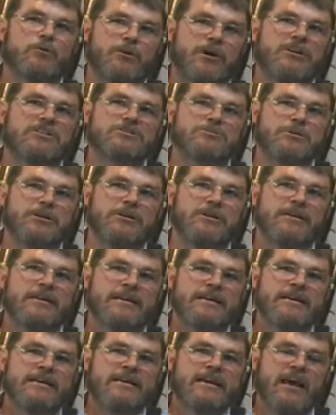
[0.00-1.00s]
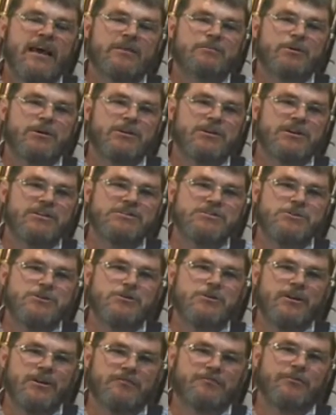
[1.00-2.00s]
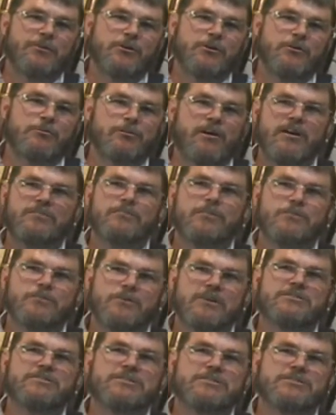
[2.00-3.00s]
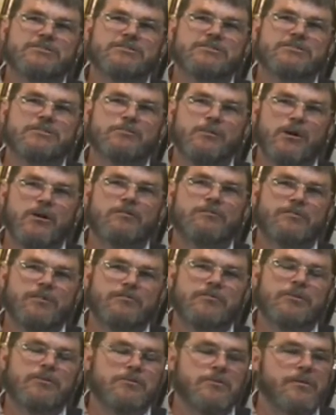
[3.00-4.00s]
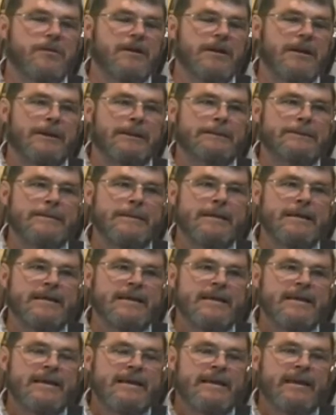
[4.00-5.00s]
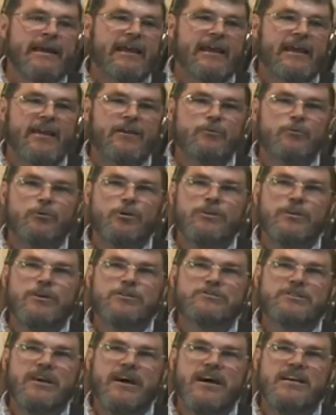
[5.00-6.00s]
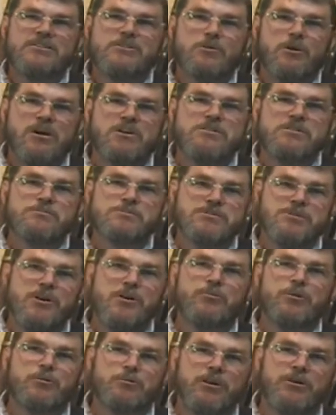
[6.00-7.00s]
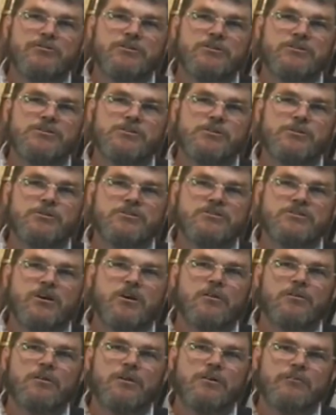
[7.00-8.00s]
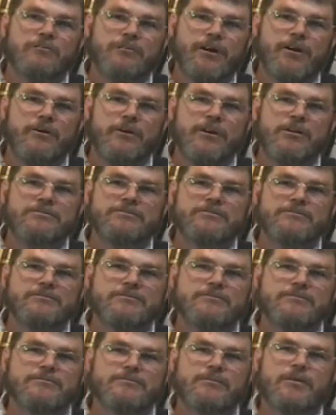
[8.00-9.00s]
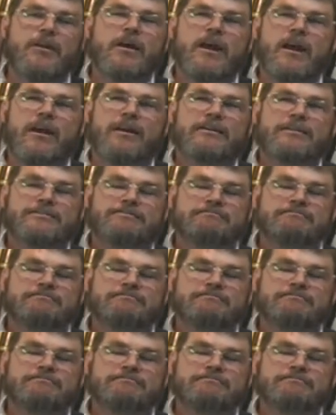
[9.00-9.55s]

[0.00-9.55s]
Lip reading: regiment, had been issued Enfield rifled muskets, the Model 53. And when those guys crossed the Potomac River to assault the Confederate flank,